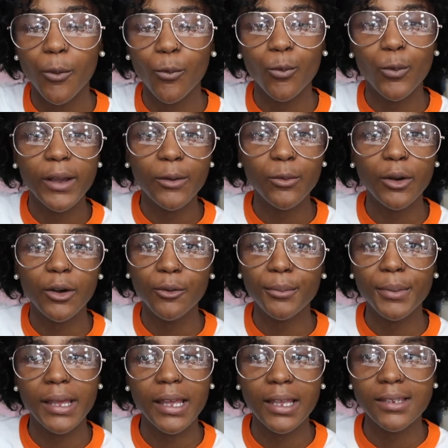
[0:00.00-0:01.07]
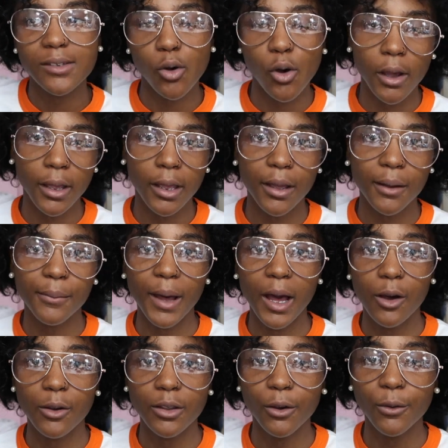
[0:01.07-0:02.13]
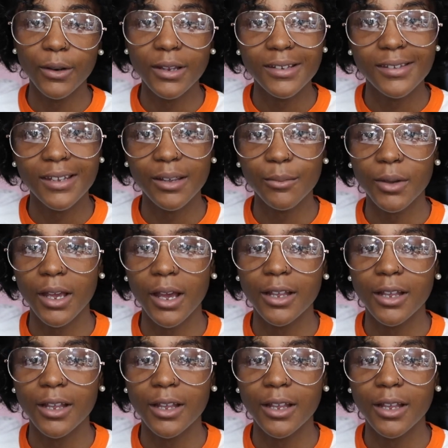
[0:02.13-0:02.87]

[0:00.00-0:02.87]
we will be talking about yoni steaming.